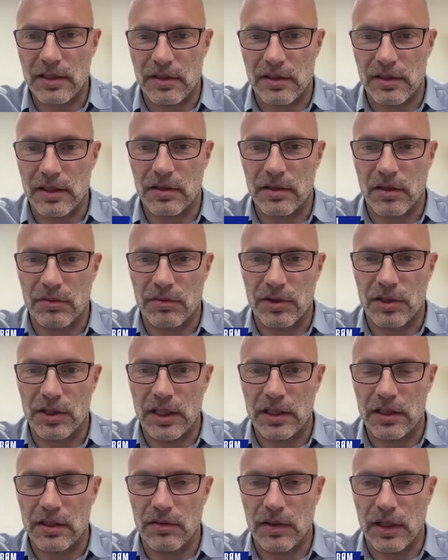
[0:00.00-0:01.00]
in this
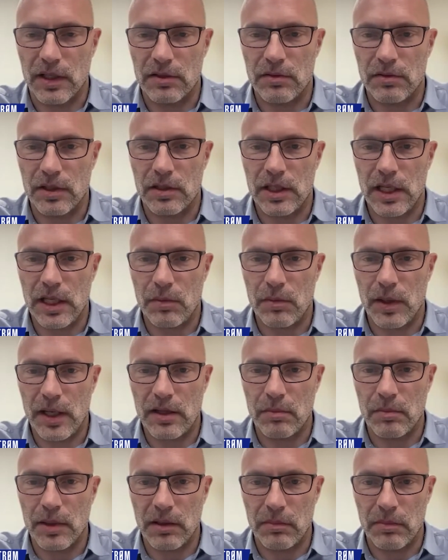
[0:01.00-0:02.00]
conversation, right? So you can take away
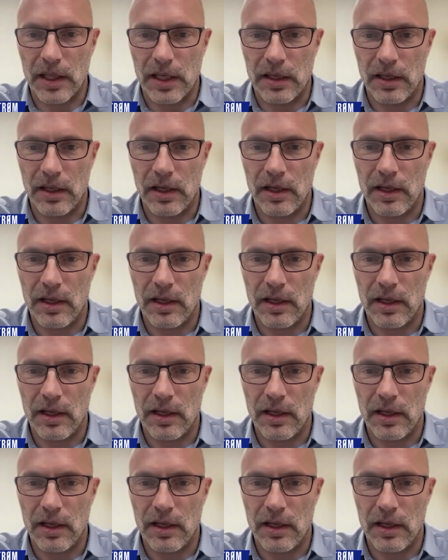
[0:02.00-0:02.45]
the middleman.